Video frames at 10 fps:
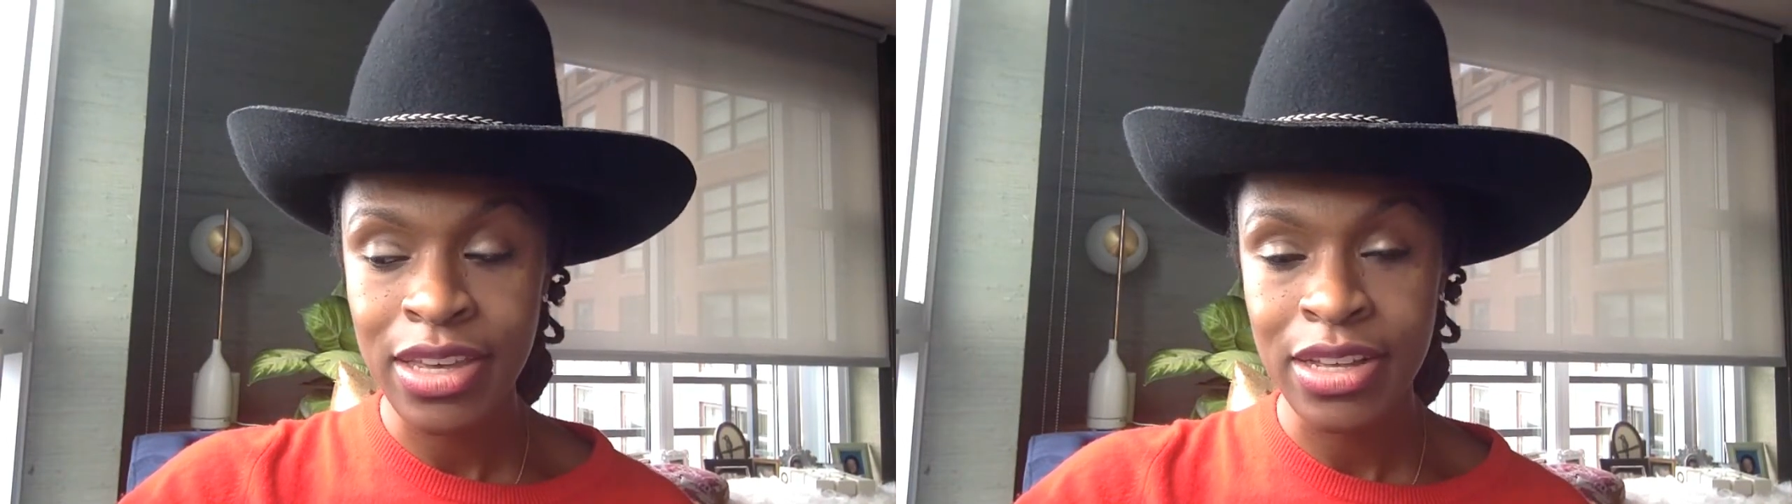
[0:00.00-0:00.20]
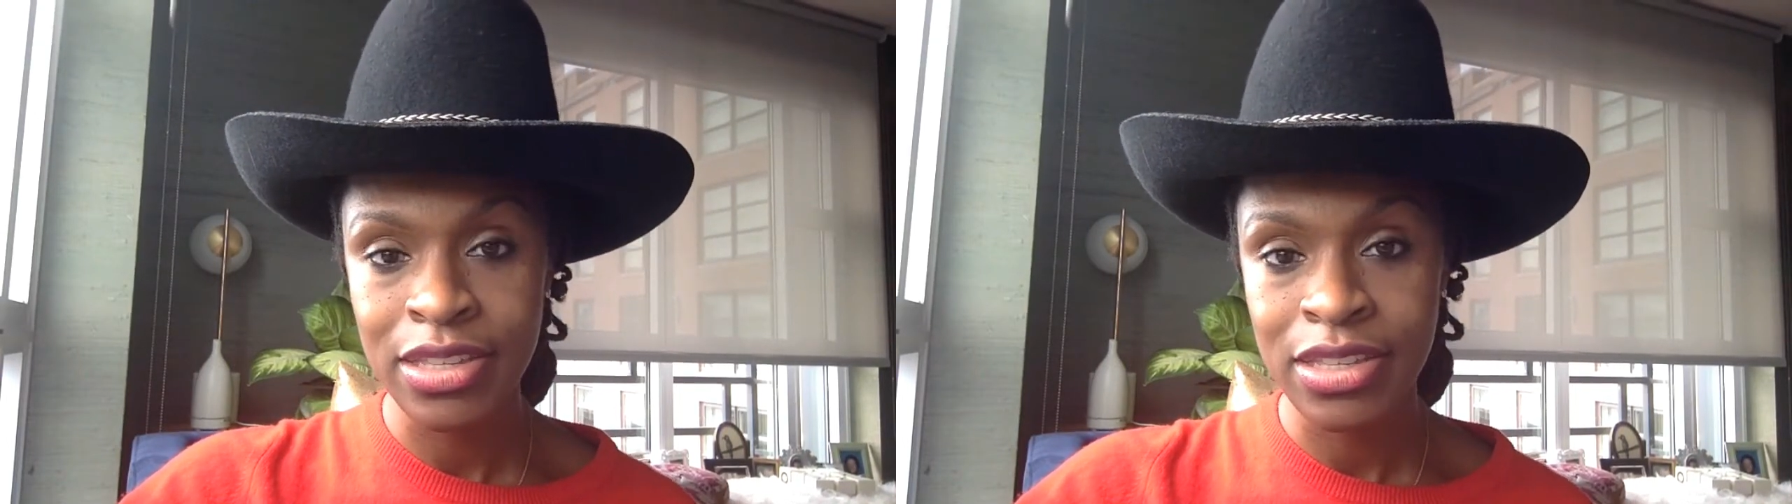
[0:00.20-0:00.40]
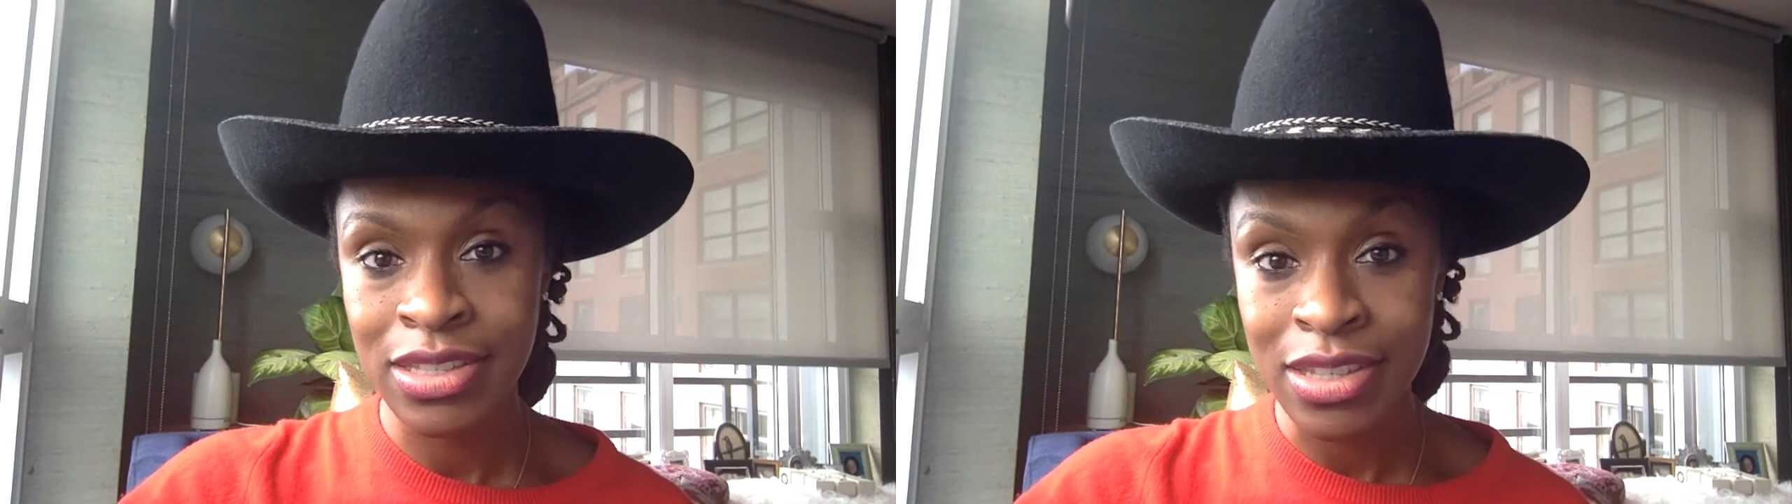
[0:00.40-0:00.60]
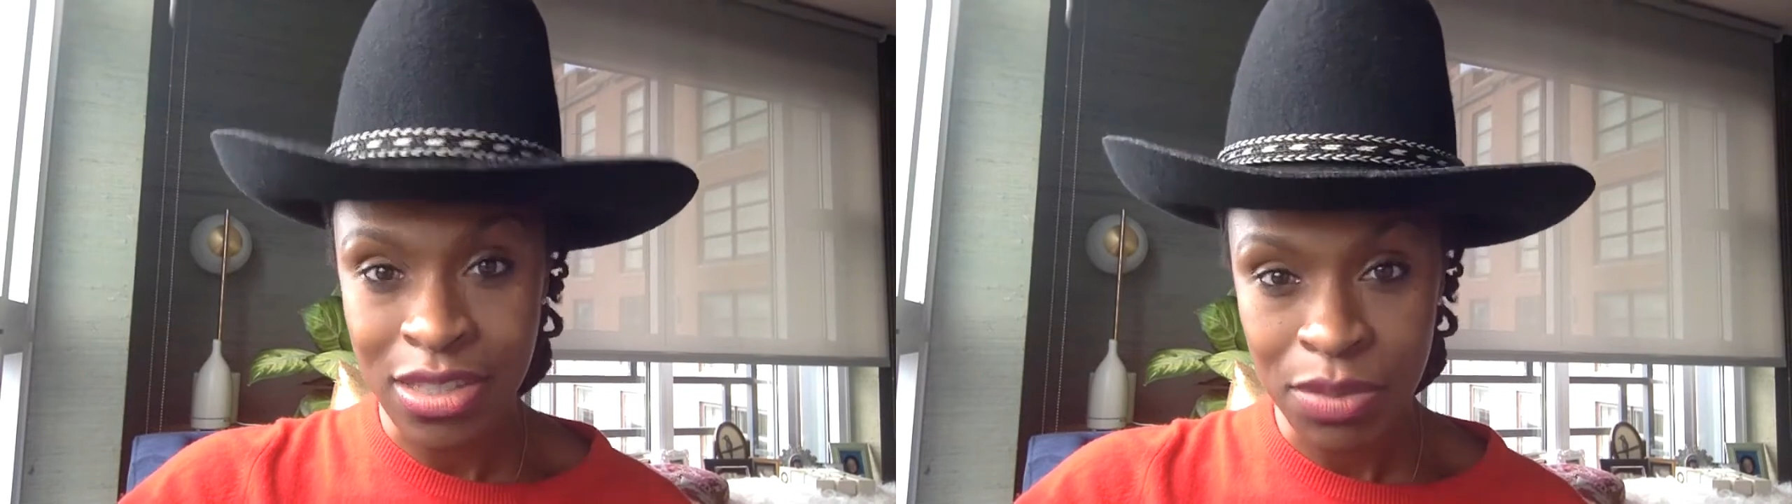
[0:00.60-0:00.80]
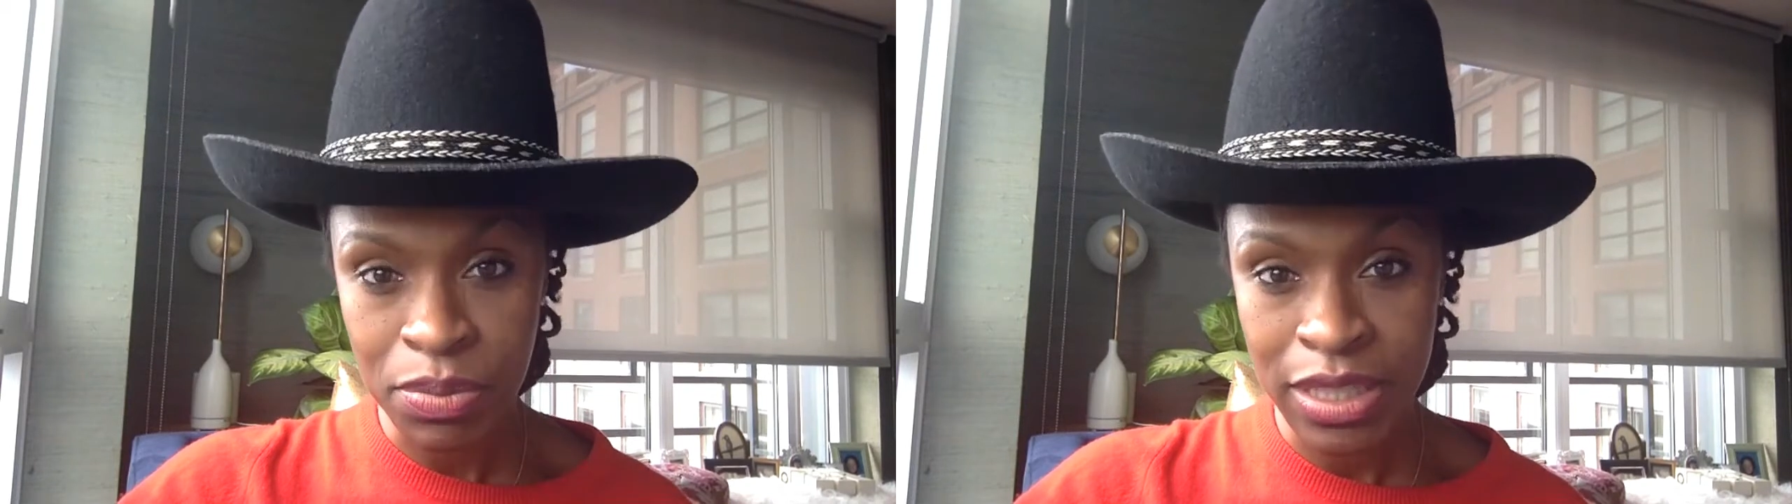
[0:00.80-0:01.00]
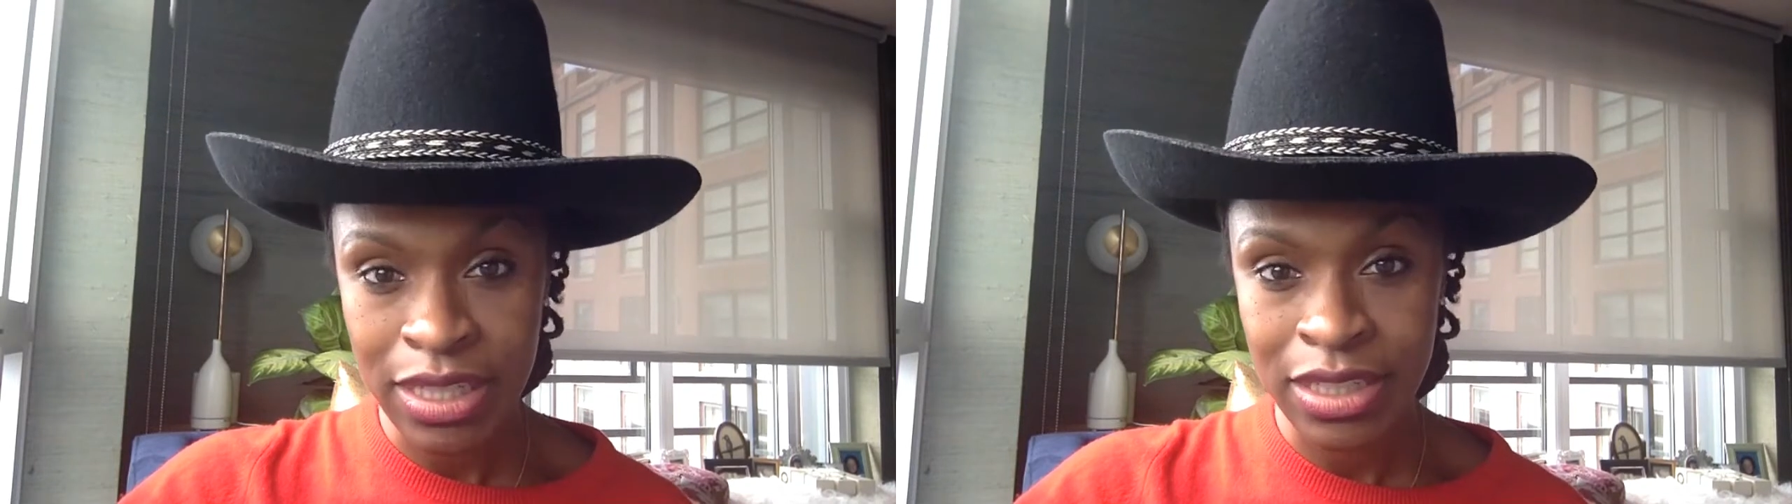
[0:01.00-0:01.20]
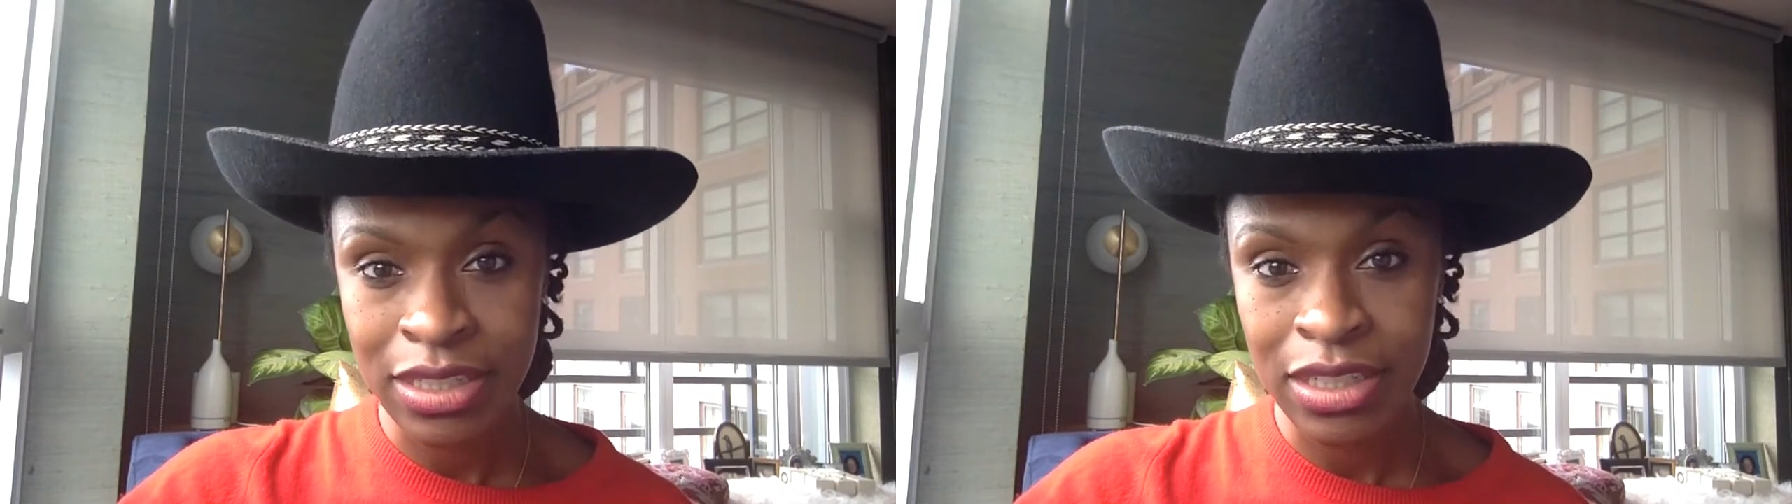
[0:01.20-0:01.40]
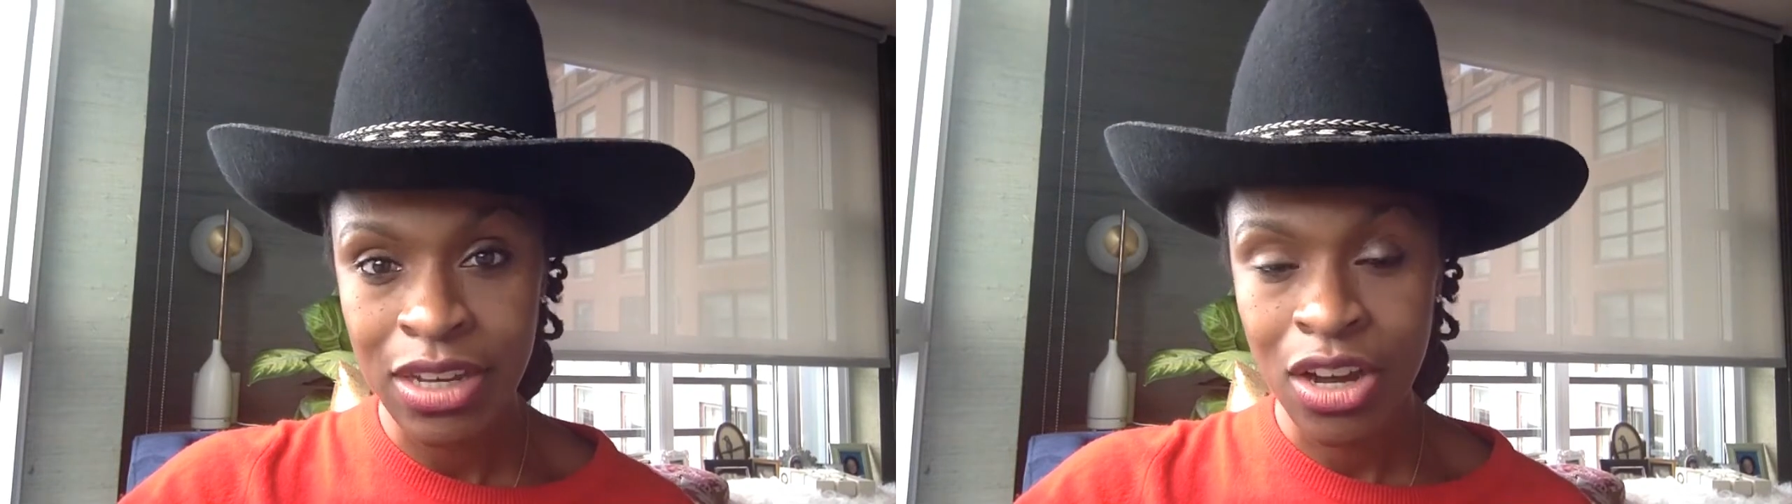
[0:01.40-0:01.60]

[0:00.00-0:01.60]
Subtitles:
it's a discipline